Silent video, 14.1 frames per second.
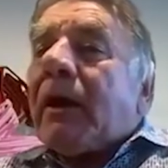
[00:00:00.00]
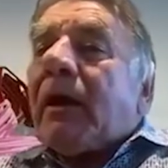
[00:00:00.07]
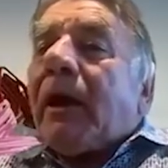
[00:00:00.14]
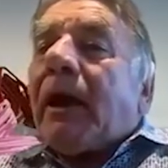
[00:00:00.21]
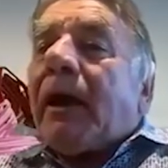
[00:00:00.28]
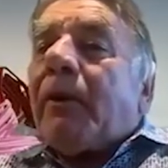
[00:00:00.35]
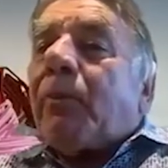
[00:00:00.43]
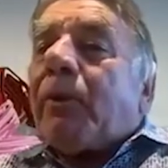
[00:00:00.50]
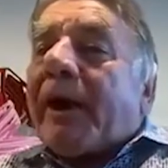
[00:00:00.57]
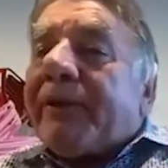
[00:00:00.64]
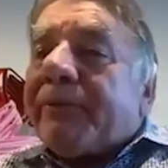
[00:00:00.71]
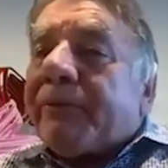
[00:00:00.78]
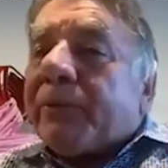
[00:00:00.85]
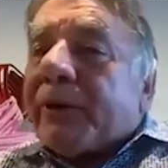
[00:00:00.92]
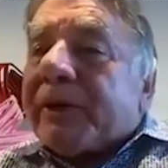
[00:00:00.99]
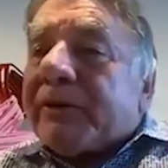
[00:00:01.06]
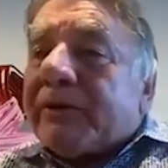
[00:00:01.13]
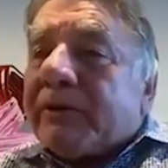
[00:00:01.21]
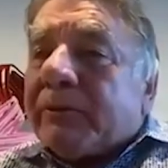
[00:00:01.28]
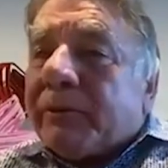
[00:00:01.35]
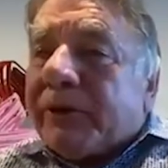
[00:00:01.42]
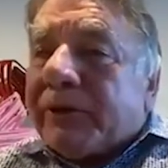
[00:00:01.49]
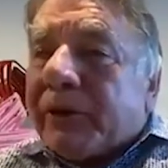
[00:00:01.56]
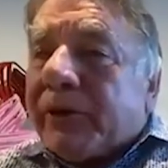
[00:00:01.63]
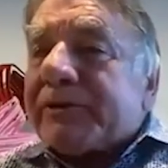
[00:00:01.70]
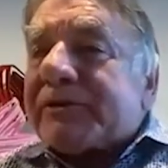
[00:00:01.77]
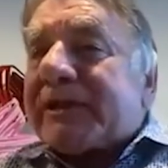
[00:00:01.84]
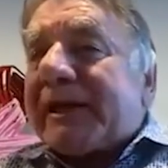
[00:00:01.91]
And with
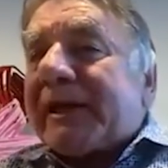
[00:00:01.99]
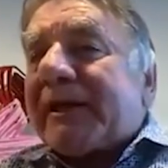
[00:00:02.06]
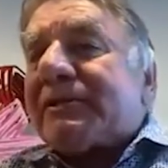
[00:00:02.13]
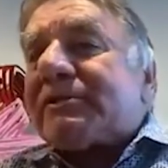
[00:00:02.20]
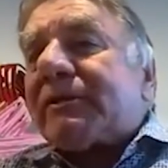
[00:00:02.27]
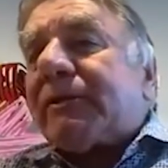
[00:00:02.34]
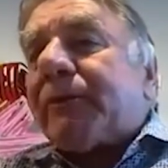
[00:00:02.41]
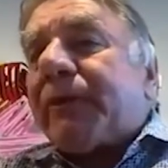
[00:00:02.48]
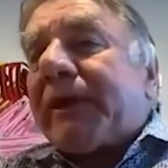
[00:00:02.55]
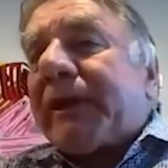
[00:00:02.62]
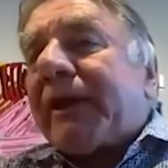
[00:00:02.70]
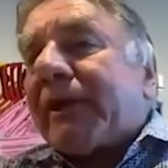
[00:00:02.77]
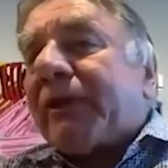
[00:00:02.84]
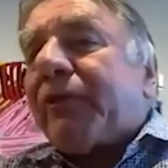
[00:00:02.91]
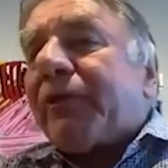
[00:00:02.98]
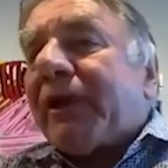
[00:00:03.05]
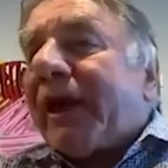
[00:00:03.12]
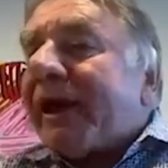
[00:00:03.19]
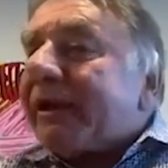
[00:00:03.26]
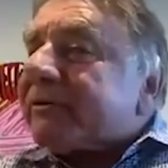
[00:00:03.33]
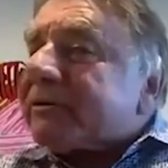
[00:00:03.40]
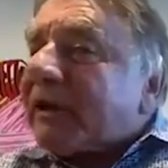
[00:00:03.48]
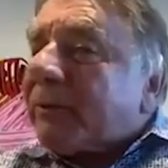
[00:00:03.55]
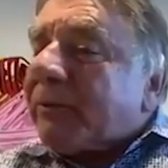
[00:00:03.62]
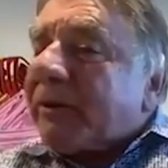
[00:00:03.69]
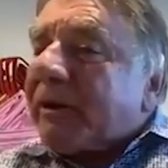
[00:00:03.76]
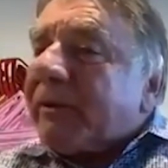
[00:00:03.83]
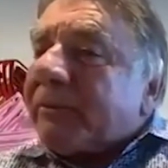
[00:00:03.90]
those eggs, we can create
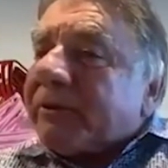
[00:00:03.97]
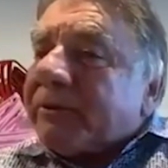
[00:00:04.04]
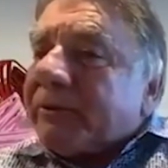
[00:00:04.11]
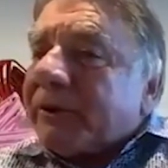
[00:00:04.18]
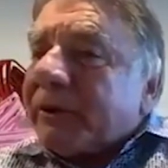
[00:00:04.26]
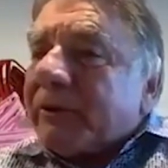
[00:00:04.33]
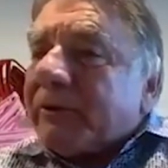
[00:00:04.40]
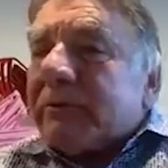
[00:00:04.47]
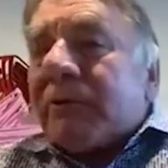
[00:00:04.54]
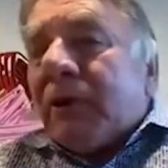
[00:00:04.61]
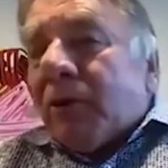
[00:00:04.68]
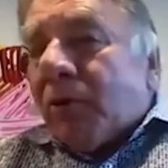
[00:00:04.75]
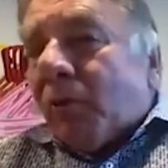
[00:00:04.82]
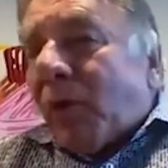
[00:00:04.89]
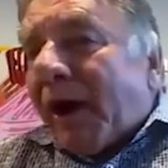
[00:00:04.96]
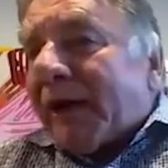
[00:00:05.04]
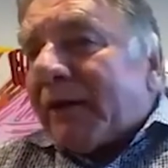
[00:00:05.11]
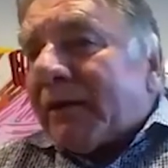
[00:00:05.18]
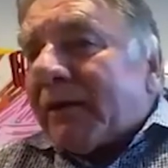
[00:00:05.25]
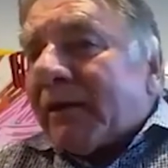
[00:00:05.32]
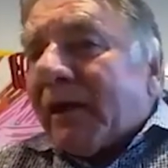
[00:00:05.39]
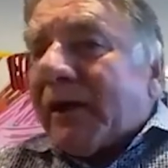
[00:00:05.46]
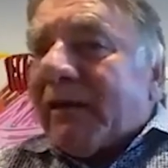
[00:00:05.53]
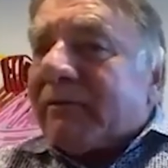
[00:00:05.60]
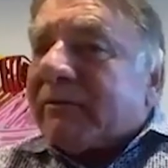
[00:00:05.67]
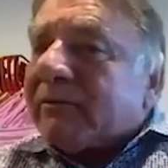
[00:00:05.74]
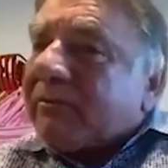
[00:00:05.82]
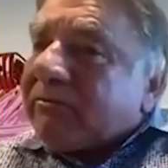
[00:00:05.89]
somewhere between 1
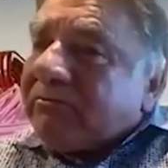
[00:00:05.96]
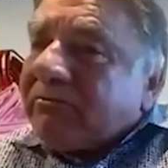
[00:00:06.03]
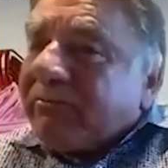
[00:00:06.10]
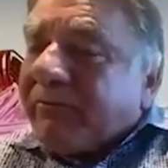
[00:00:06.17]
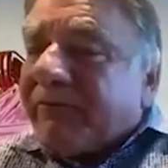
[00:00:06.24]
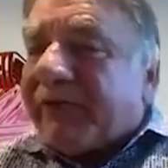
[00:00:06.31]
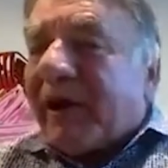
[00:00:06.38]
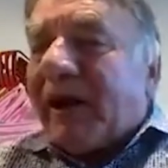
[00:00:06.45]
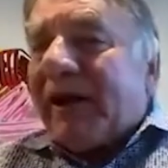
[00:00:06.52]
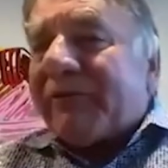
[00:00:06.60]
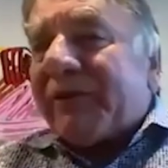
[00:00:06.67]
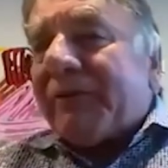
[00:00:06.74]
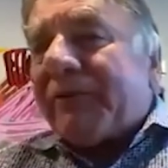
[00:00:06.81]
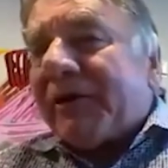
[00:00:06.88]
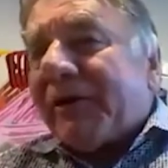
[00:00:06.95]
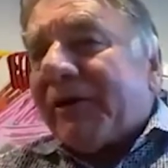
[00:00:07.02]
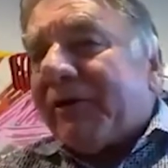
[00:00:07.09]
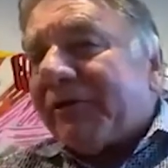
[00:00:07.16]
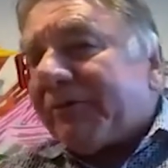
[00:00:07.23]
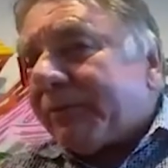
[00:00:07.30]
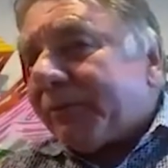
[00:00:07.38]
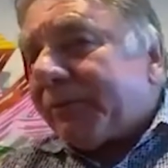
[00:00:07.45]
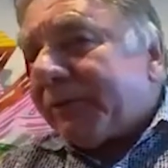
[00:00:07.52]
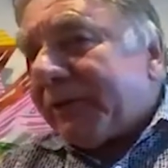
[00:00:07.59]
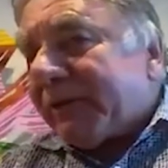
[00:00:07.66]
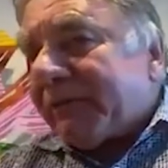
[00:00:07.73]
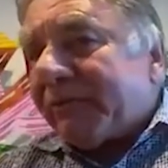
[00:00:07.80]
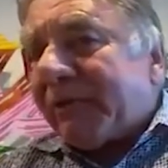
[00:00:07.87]
and 5 embryos would
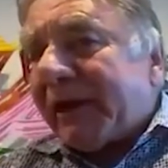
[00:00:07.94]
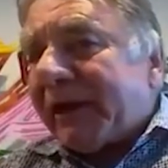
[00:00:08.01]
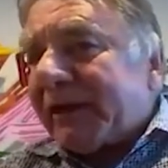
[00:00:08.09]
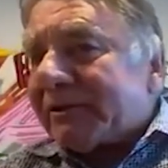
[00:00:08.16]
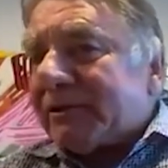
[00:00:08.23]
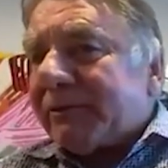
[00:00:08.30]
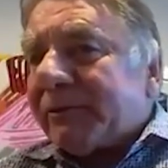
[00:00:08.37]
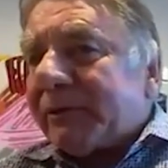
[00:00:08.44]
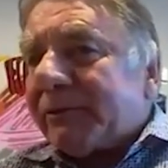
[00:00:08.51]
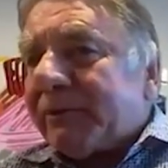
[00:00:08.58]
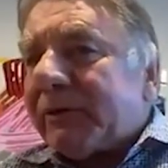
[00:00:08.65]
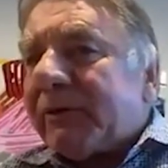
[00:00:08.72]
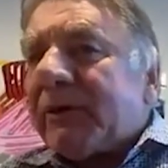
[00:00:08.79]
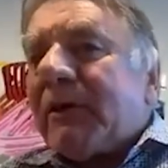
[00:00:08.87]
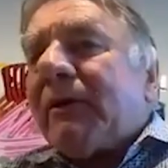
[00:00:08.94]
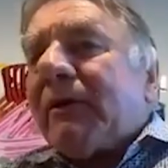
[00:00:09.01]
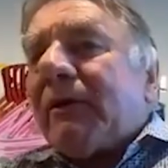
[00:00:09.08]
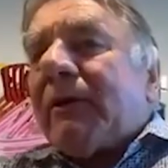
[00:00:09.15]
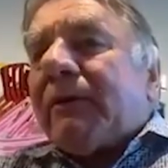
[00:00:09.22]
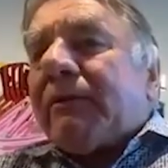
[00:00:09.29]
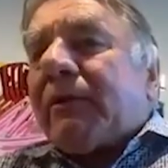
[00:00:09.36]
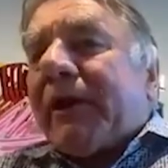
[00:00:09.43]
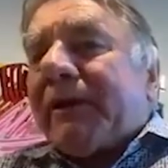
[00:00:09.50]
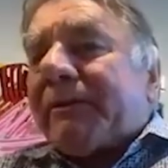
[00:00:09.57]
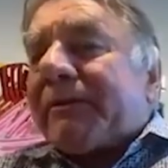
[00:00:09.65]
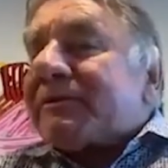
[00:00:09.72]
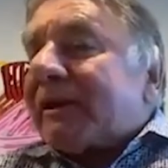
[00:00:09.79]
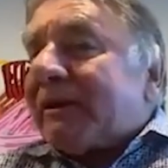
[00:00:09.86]
be the range that
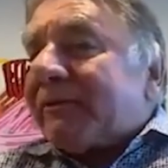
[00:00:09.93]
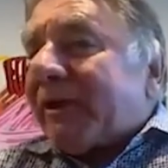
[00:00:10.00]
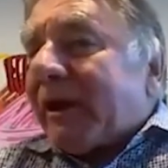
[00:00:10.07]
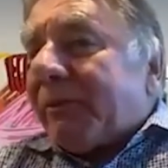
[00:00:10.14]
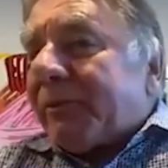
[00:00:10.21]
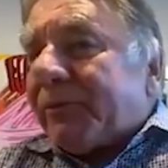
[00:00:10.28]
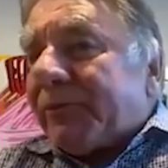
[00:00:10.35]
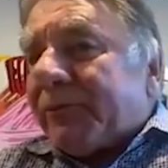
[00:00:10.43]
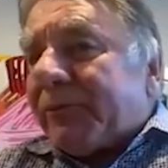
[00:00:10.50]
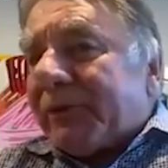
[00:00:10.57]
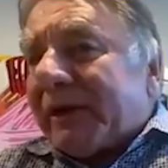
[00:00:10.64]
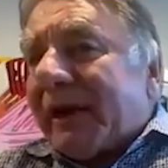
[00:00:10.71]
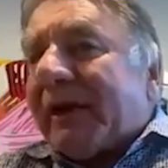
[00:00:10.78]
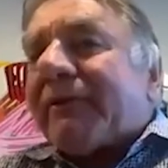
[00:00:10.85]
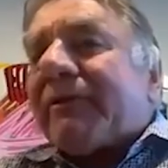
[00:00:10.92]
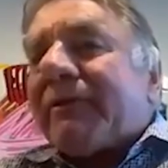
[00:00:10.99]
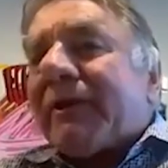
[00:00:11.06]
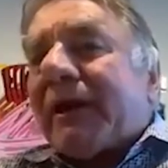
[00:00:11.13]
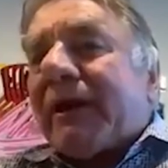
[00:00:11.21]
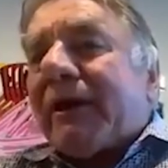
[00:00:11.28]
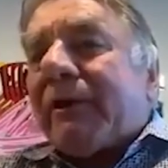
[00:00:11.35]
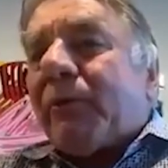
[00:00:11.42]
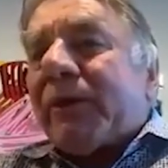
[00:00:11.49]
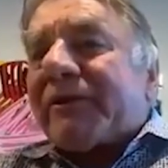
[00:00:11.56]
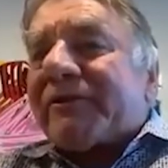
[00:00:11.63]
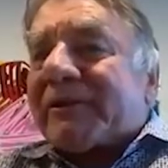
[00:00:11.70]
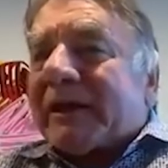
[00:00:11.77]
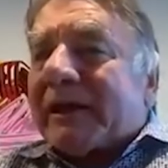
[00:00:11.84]
90% of couples would get
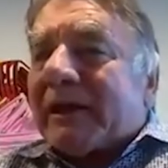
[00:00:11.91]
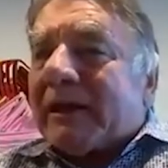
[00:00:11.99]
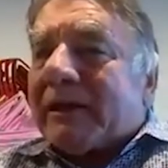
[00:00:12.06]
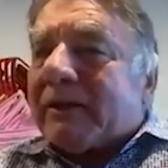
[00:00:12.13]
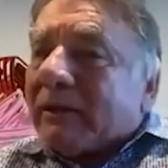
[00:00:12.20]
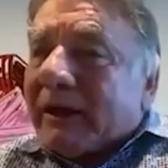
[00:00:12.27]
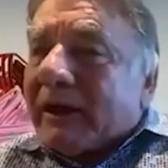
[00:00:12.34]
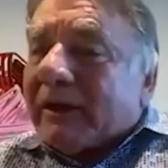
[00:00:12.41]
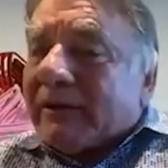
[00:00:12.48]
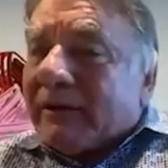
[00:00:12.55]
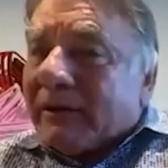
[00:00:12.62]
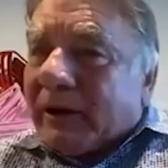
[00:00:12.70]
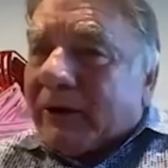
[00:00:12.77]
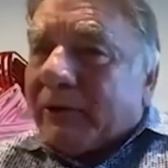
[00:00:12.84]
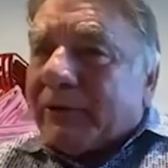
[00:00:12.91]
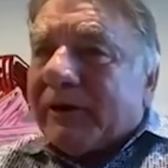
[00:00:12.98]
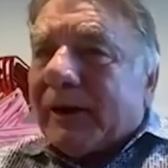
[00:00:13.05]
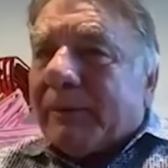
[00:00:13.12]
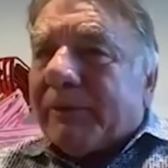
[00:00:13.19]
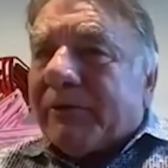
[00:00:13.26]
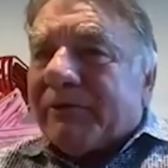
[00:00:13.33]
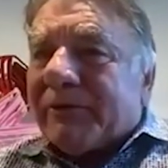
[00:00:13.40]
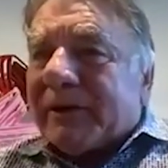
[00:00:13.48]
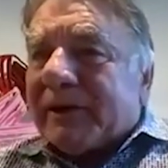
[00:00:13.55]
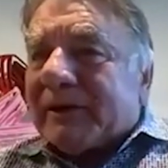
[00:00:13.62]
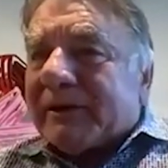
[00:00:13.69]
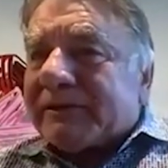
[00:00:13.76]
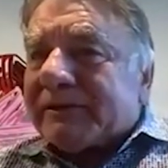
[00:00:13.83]
once they get a good number of
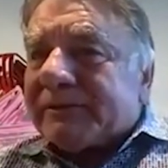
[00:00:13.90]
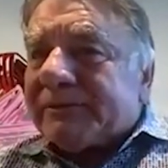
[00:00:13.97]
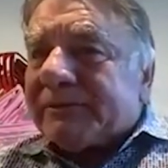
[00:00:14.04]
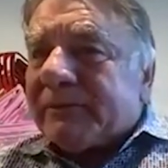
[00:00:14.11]
eggs.